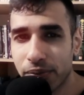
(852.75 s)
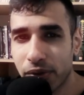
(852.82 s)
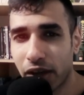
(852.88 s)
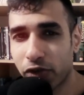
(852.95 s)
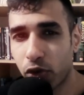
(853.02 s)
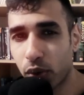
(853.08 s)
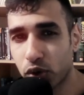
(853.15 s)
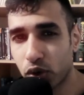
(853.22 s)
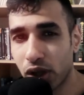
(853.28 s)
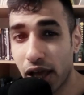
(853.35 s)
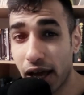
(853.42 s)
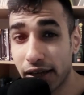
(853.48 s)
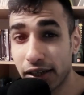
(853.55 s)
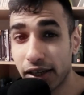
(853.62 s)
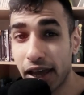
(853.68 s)
if you want to
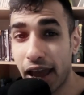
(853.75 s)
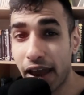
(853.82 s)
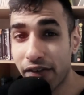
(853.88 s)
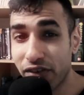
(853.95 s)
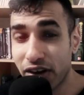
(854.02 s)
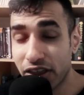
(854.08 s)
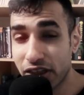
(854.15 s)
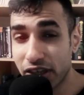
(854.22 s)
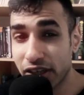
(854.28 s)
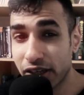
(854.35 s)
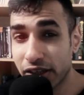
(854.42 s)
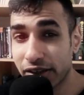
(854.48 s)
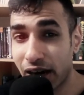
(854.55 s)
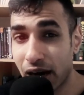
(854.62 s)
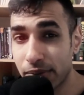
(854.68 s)
learn everything in
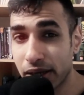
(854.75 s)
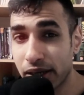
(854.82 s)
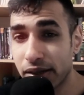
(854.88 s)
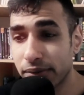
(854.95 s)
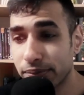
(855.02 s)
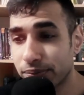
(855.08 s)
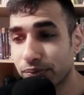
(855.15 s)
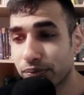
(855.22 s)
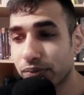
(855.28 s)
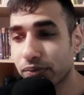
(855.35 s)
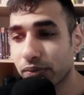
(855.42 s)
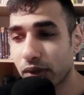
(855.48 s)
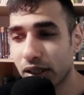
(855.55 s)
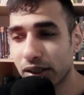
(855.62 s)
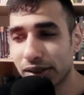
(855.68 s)
grammar,
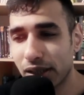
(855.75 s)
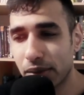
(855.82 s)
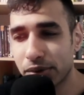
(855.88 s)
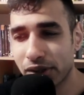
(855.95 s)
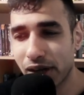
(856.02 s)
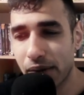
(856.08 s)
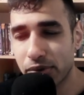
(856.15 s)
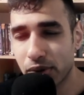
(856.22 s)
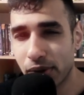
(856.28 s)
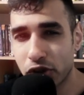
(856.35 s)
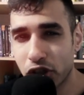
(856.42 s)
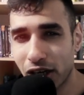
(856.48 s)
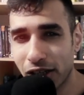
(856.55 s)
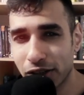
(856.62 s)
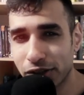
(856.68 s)
subscribe to my
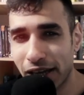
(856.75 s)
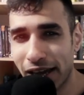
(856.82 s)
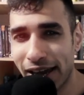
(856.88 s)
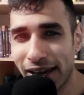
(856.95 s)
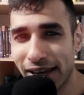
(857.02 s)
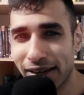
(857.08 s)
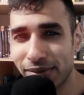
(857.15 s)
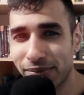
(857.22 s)
channel today.